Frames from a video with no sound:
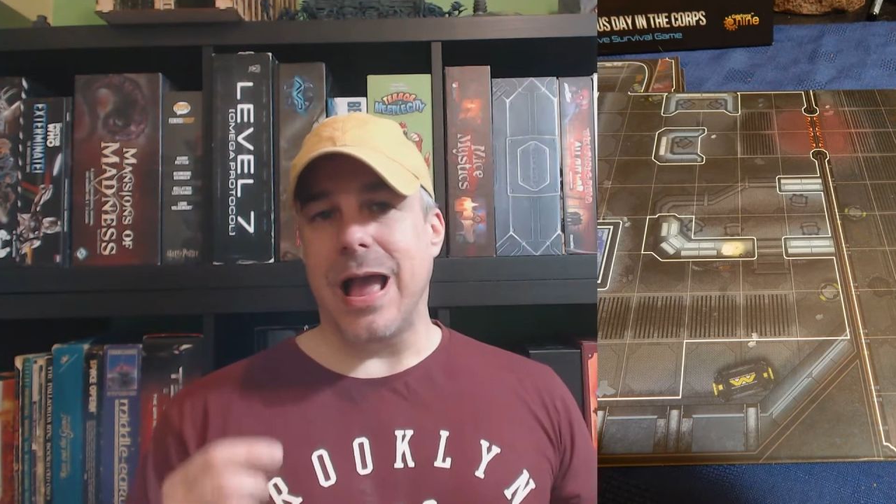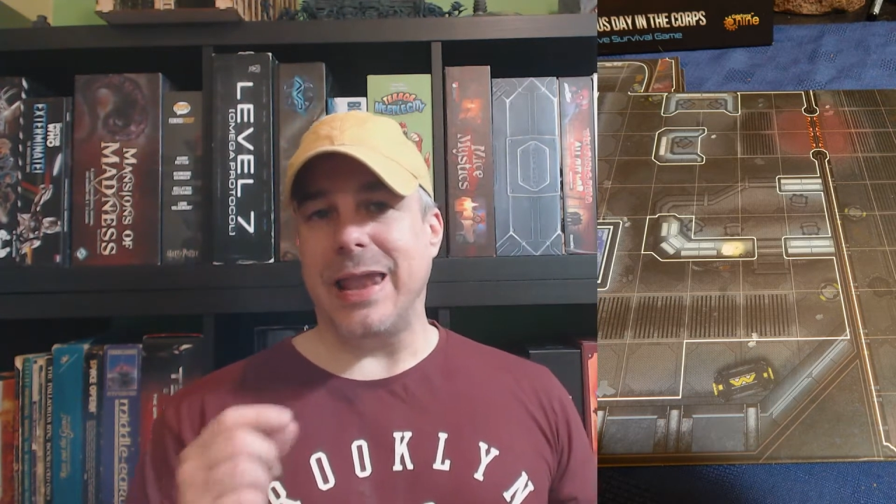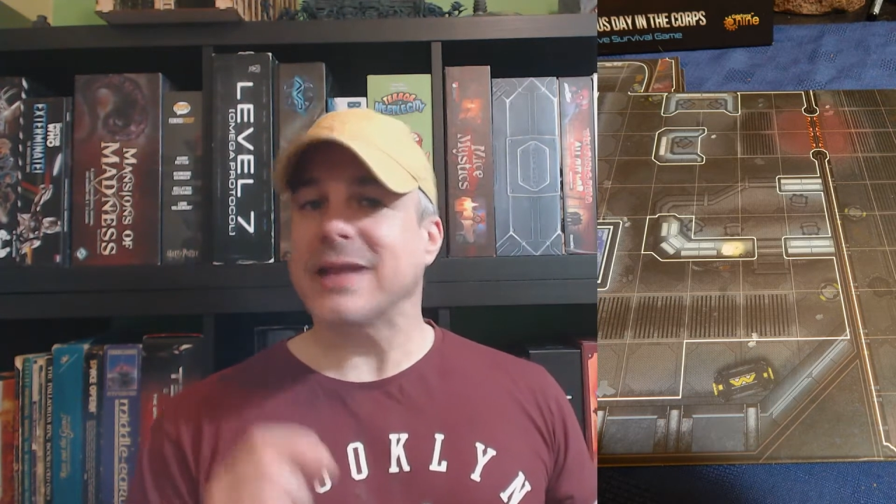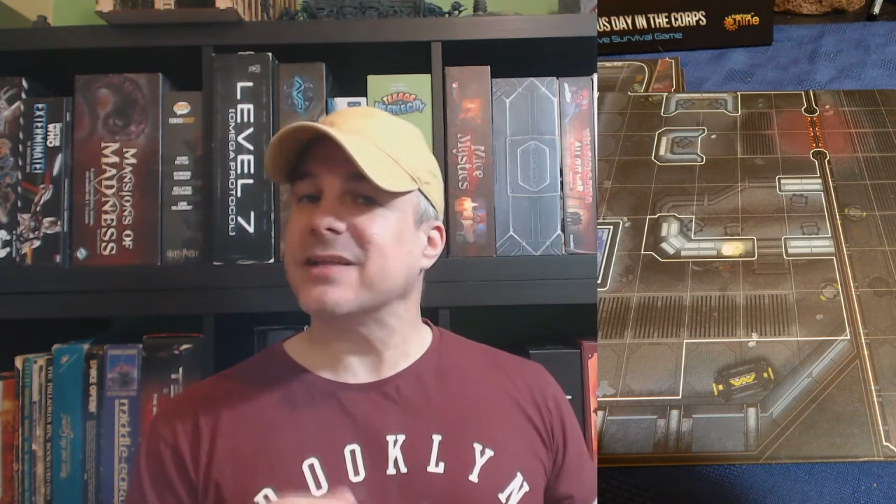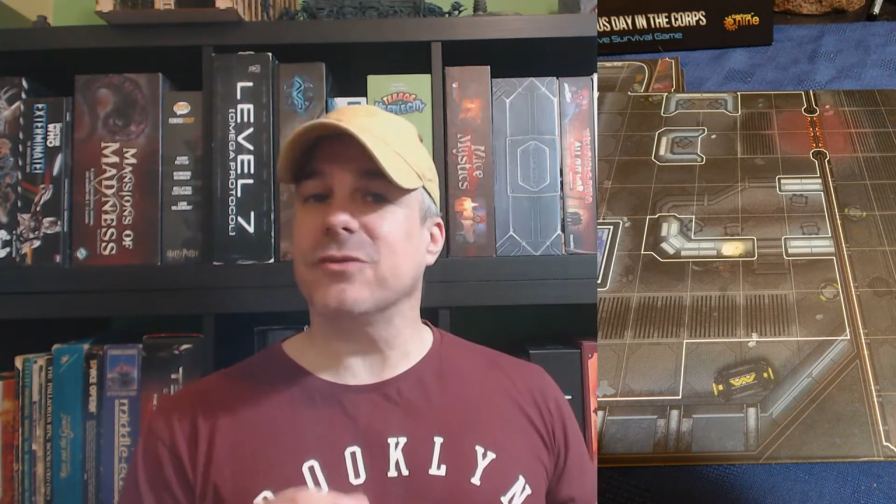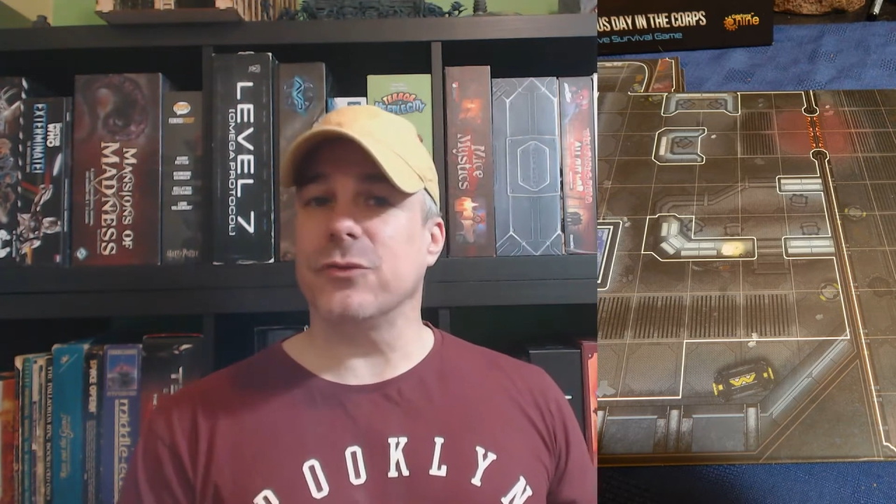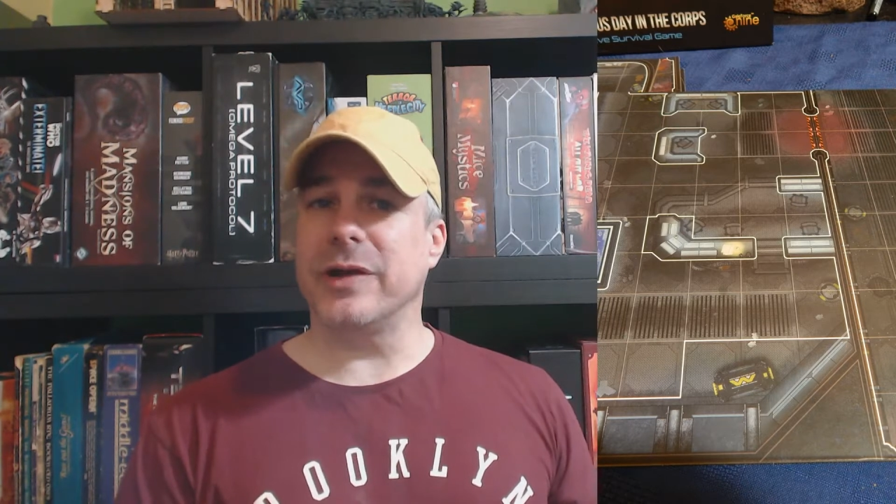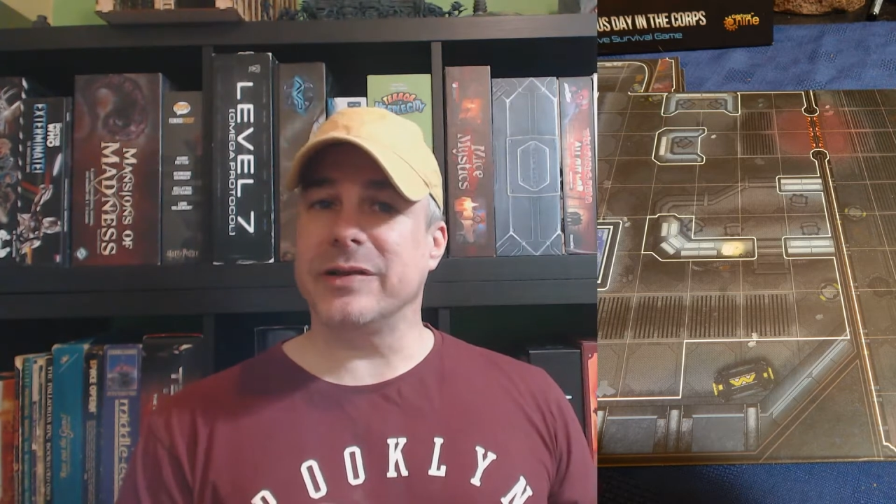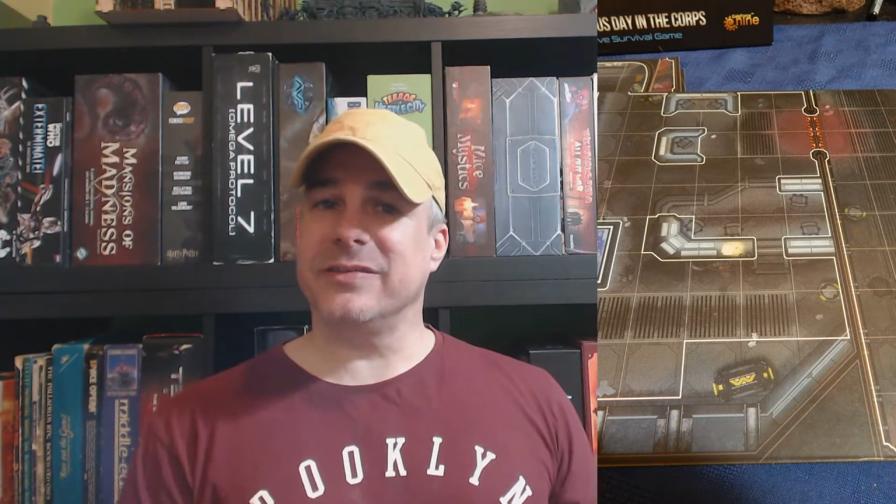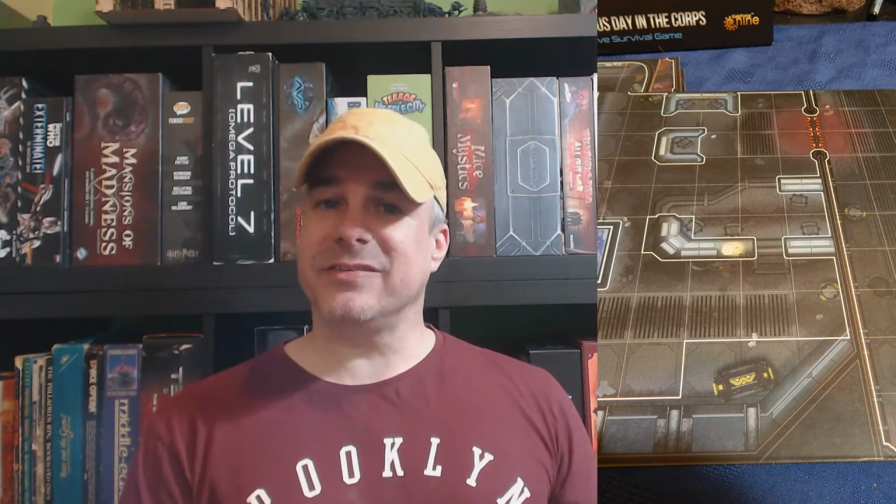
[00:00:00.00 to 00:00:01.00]
and I could
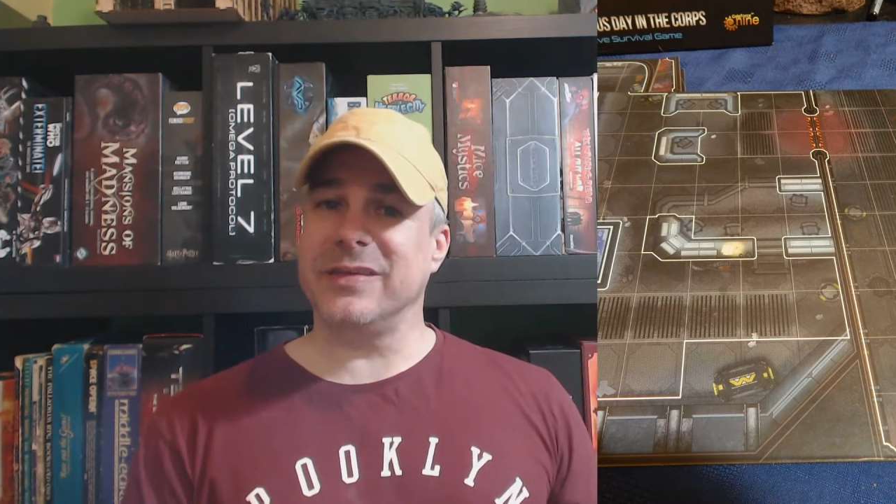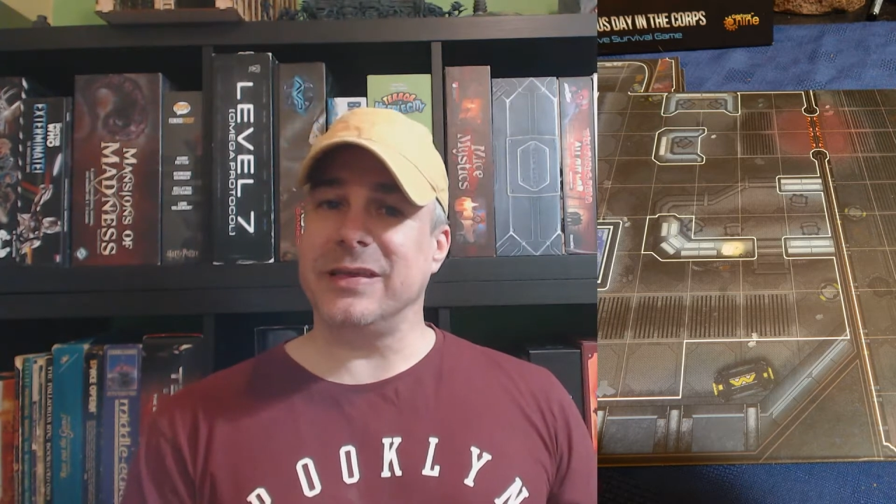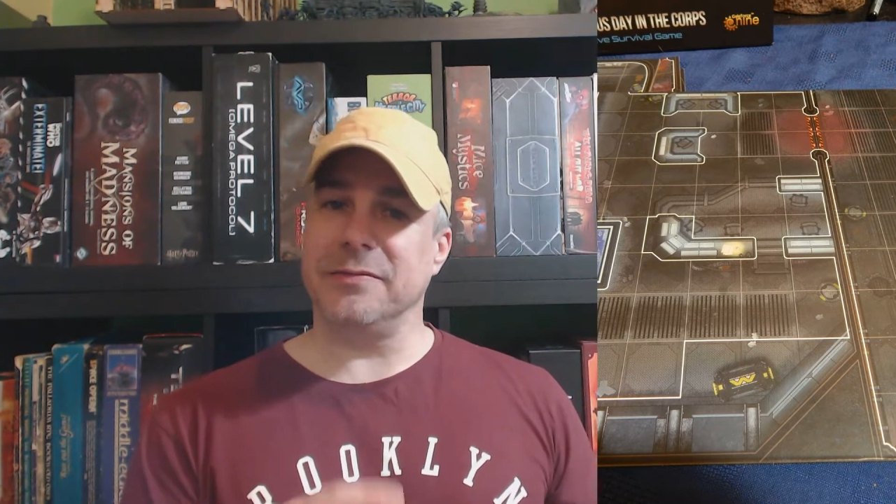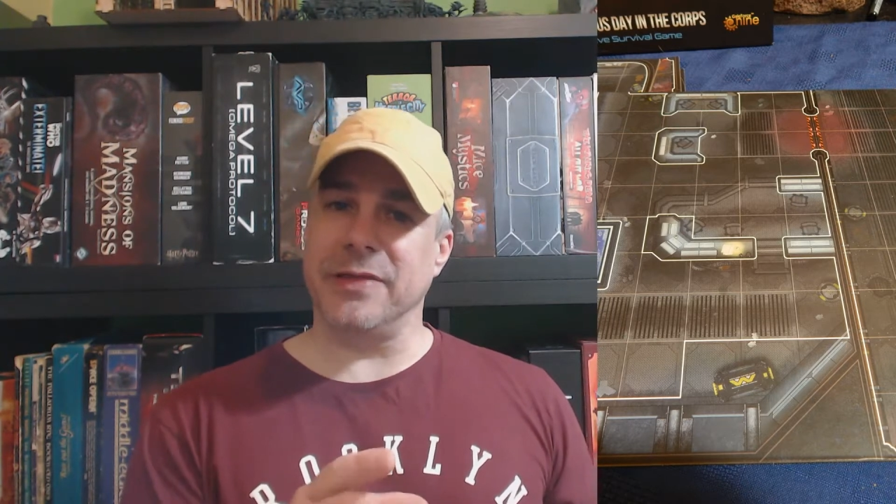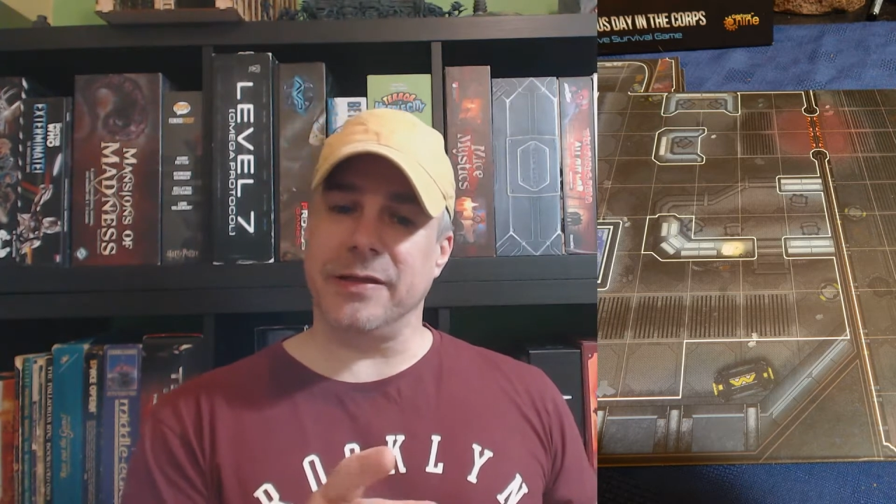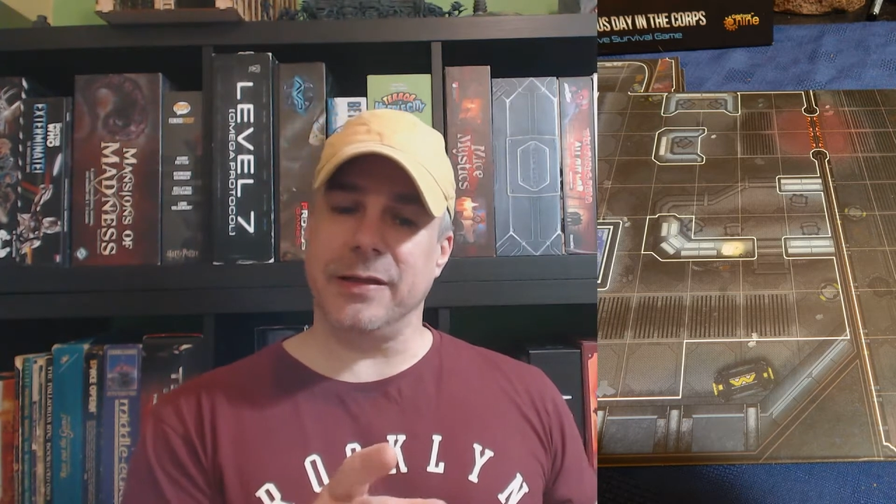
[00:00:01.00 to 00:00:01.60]
already see that